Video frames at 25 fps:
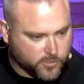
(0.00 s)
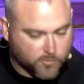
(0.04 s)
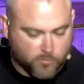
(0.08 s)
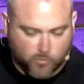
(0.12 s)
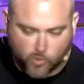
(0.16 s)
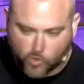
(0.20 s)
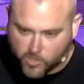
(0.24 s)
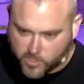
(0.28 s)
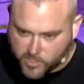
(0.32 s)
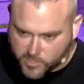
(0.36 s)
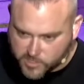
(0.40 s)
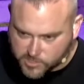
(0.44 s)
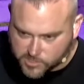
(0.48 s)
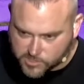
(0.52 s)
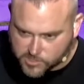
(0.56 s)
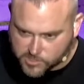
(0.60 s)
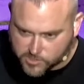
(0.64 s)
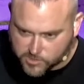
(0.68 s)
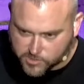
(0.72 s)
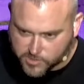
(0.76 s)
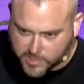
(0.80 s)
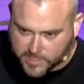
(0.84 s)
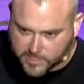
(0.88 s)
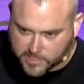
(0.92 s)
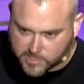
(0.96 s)
Your mortgage
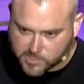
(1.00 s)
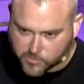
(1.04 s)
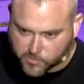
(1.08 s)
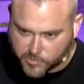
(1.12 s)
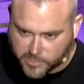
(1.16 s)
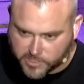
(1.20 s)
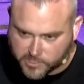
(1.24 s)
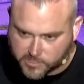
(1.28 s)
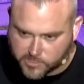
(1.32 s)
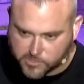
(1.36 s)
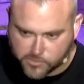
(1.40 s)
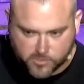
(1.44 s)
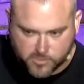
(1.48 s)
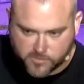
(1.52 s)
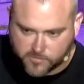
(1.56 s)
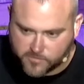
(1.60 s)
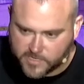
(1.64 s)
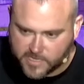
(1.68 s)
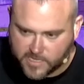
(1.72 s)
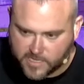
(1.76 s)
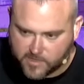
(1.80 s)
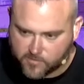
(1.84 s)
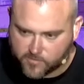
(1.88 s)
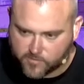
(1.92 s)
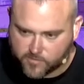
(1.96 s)
is due next week. Do you
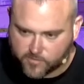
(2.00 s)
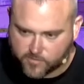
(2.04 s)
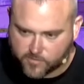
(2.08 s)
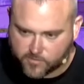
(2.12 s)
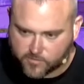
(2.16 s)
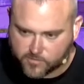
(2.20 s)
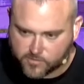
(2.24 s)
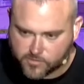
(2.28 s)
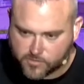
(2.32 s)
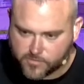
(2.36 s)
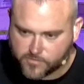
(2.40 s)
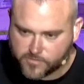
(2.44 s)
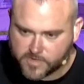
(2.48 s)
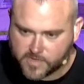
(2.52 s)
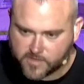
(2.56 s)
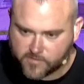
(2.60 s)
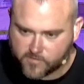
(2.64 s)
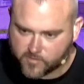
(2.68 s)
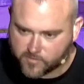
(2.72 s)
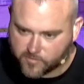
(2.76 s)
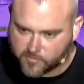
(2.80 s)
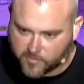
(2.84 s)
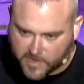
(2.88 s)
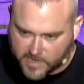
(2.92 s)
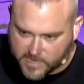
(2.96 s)
even have
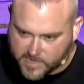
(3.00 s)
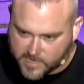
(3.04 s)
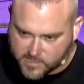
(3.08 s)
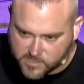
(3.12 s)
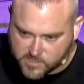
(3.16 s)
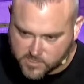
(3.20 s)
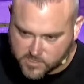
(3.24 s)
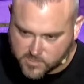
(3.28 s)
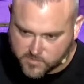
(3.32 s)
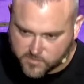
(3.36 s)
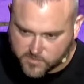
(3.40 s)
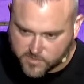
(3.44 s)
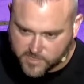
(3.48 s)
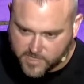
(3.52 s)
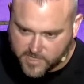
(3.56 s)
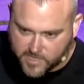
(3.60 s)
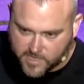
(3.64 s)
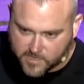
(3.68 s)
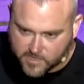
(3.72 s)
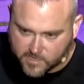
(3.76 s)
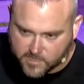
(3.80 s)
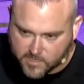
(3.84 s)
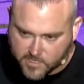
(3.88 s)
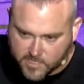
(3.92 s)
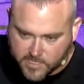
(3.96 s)
the finances for
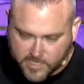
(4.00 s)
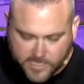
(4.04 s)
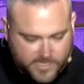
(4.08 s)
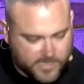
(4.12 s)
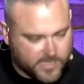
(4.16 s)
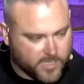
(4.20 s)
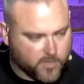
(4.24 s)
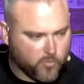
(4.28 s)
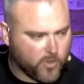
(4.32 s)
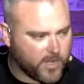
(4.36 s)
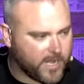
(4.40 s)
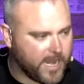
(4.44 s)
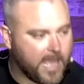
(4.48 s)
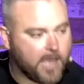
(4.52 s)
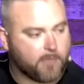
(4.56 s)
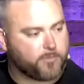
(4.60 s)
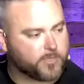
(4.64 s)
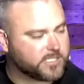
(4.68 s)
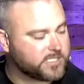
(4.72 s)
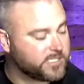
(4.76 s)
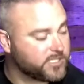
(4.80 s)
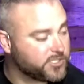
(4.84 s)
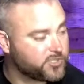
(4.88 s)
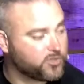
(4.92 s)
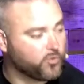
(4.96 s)
that? And then what
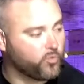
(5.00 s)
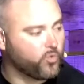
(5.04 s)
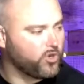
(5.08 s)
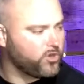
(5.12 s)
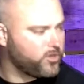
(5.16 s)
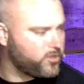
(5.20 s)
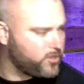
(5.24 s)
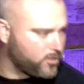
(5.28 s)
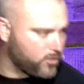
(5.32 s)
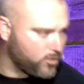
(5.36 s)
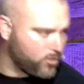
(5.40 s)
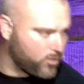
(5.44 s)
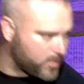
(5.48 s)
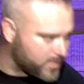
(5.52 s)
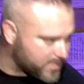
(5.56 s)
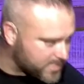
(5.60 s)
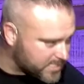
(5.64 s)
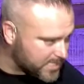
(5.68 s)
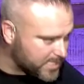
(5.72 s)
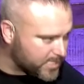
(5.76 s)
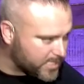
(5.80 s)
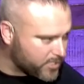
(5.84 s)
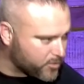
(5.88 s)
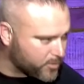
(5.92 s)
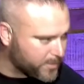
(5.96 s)
happens is the word of the Lord
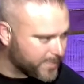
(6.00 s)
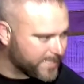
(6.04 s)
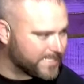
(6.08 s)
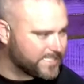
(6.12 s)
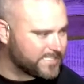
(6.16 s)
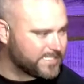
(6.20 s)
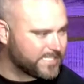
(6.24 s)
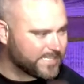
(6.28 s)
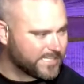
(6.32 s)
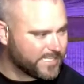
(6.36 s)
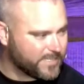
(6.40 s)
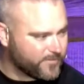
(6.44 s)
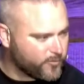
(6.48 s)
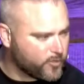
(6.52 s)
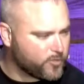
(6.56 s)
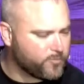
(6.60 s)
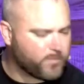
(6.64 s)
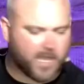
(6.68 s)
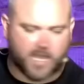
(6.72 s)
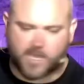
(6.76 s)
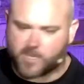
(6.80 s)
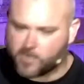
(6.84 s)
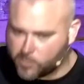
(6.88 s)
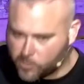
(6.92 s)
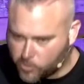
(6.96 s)
is literally
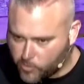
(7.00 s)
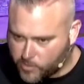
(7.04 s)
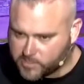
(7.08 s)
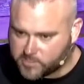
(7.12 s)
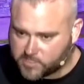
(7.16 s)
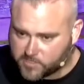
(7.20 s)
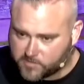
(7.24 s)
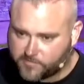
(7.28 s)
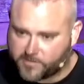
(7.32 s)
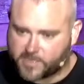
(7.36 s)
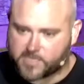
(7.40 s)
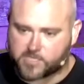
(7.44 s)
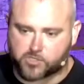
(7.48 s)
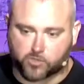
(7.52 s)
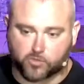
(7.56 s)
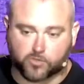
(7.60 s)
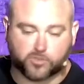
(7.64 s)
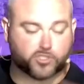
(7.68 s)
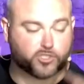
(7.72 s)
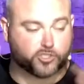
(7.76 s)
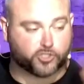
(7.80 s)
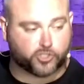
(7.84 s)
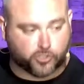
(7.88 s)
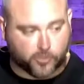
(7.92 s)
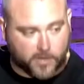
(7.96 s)
delivered by an anointed
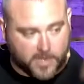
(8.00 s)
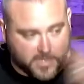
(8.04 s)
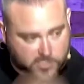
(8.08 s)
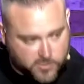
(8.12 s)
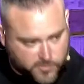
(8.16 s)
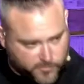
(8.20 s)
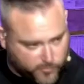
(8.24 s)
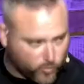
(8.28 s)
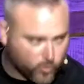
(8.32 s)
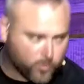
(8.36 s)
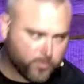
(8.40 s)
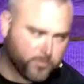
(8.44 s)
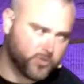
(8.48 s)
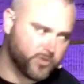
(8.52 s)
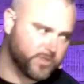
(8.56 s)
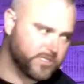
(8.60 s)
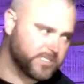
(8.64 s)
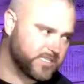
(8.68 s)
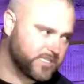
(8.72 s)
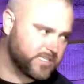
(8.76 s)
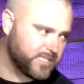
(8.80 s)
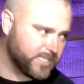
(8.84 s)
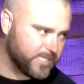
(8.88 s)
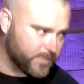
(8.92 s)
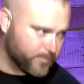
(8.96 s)
vessel to transform
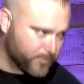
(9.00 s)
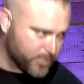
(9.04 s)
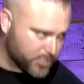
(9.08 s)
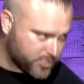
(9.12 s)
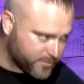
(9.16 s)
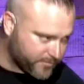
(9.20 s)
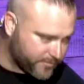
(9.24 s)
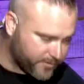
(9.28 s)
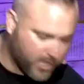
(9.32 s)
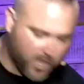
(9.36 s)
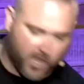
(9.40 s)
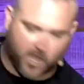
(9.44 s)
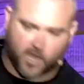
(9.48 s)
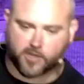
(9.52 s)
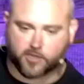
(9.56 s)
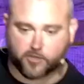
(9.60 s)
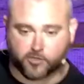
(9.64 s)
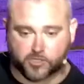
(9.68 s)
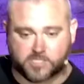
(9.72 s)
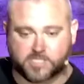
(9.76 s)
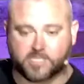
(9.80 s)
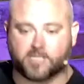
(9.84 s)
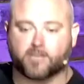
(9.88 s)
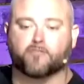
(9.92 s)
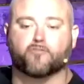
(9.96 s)
you into the image of God.
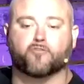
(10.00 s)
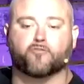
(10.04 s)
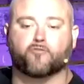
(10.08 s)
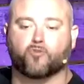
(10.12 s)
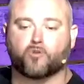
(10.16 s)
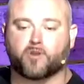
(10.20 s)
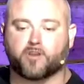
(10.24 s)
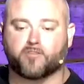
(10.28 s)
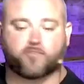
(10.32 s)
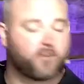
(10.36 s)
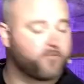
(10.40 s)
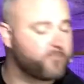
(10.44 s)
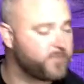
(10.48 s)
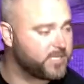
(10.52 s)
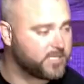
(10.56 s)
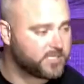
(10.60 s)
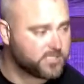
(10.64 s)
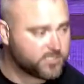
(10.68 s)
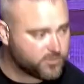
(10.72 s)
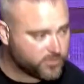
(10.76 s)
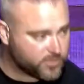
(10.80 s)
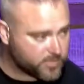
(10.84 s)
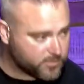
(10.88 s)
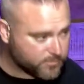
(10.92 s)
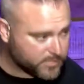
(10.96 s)
You sit here for 45
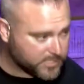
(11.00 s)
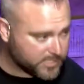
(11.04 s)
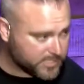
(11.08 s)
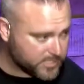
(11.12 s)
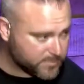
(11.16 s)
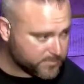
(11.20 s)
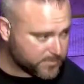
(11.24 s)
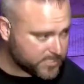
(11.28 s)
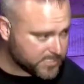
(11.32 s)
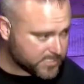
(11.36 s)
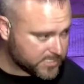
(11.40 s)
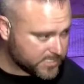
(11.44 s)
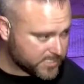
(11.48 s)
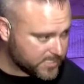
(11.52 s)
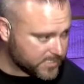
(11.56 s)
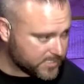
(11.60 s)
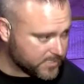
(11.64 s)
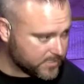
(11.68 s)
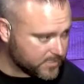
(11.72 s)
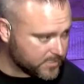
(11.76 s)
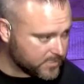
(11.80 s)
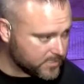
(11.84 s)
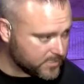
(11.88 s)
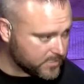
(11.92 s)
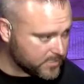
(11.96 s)
minutes and you completely missed it.